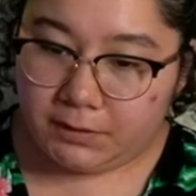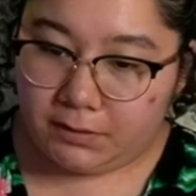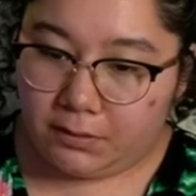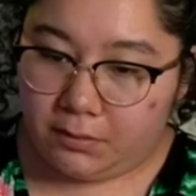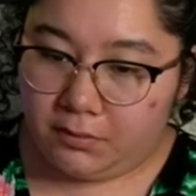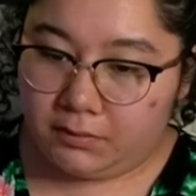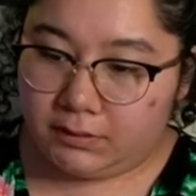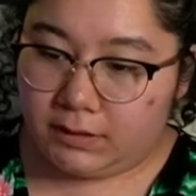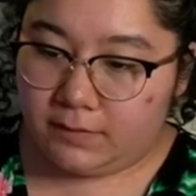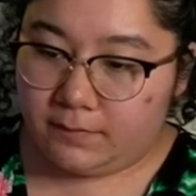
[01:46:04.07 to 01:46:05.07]
your whole
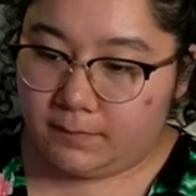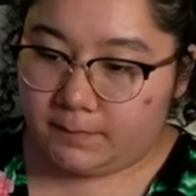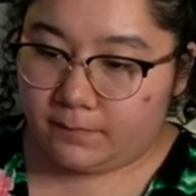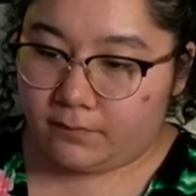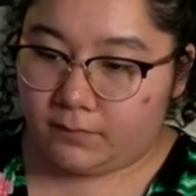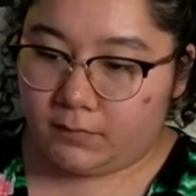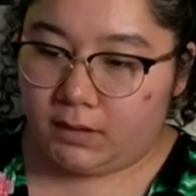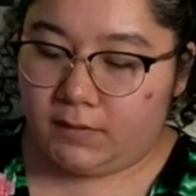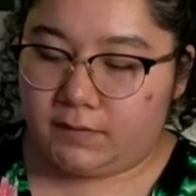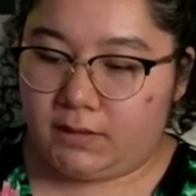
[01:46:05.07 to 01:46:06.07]
limb,
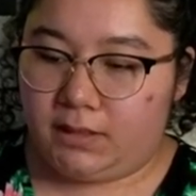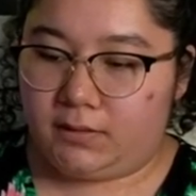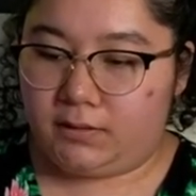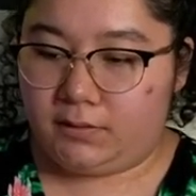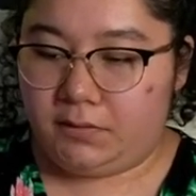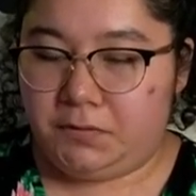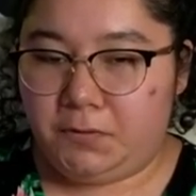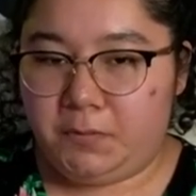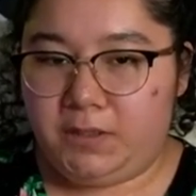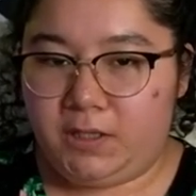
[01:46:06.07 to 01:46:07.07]
it's like the
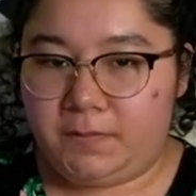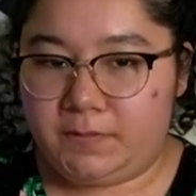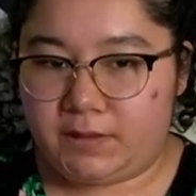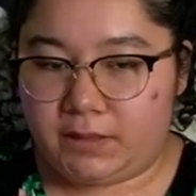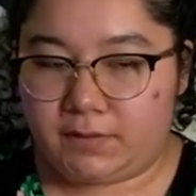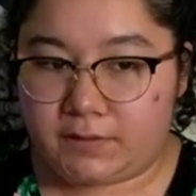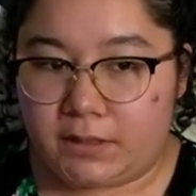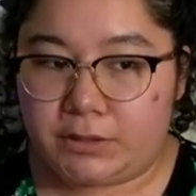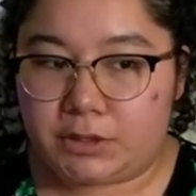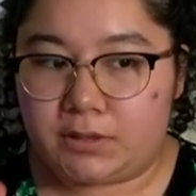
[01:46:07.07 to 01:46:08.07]
tool becomes an
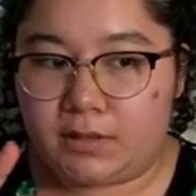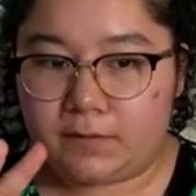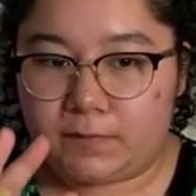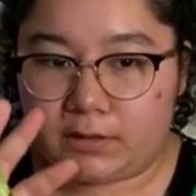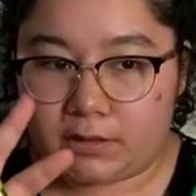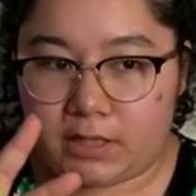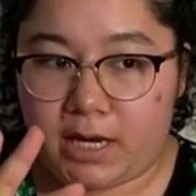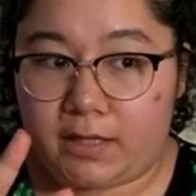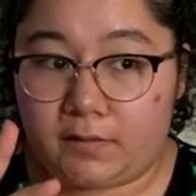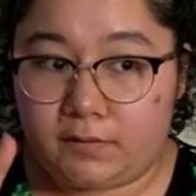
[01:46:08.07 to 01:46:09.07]
extension of your
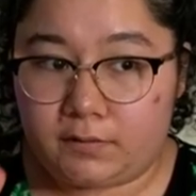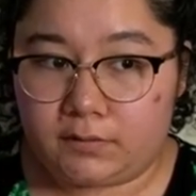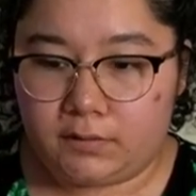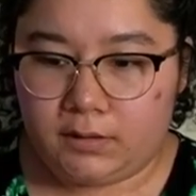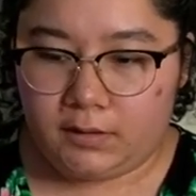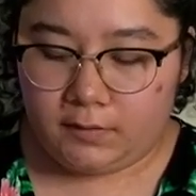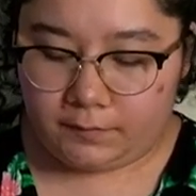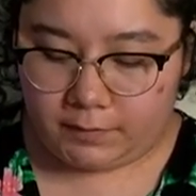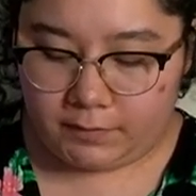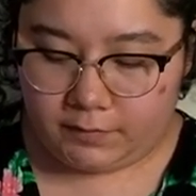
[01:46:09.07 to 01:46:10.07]
hand.
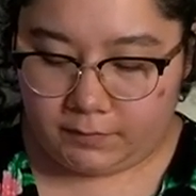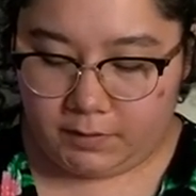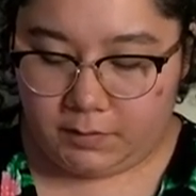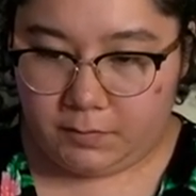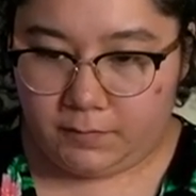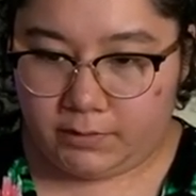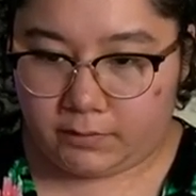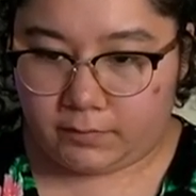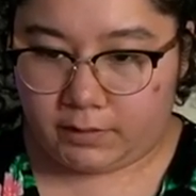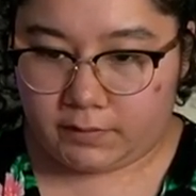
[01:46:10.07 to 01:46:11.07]
Versus when you move
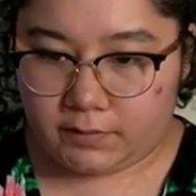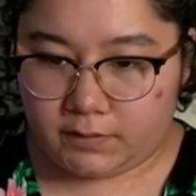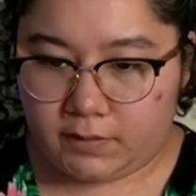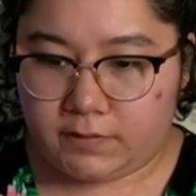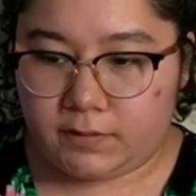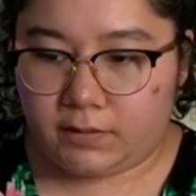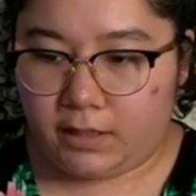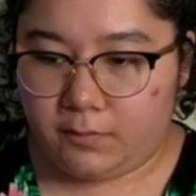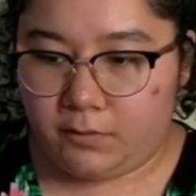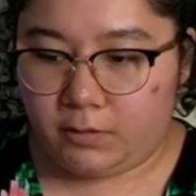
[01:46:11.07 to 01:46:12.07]
your wrist, it's a
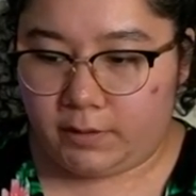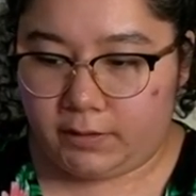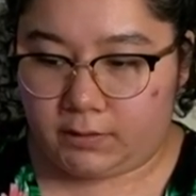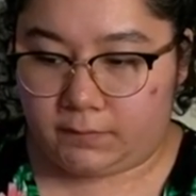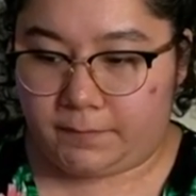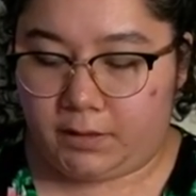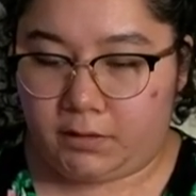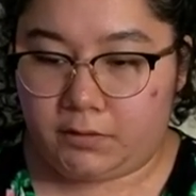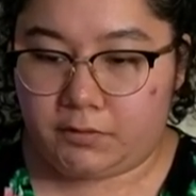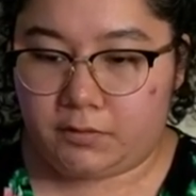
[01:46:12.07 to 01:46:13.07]
lot more about like your finger
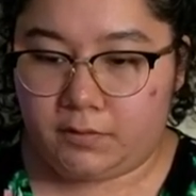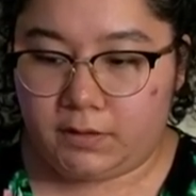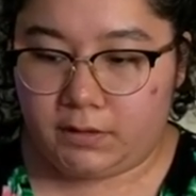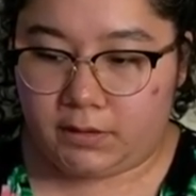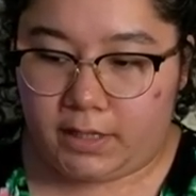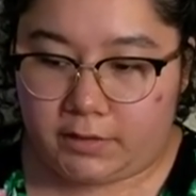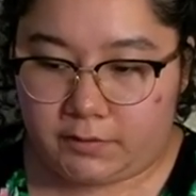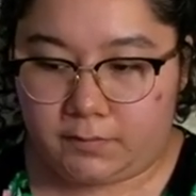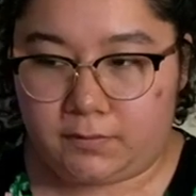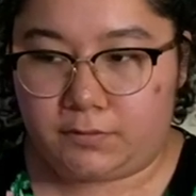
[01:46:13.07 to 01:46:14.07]
control than your
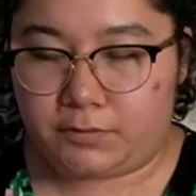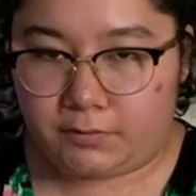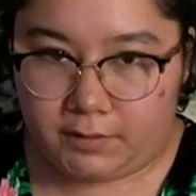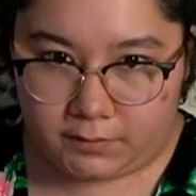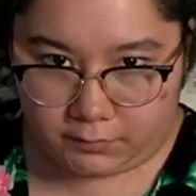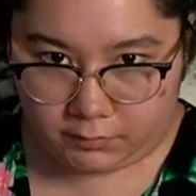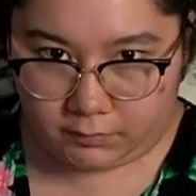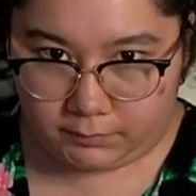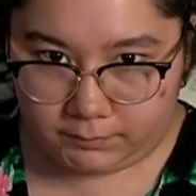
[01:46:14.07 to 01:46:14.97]
actual joint control.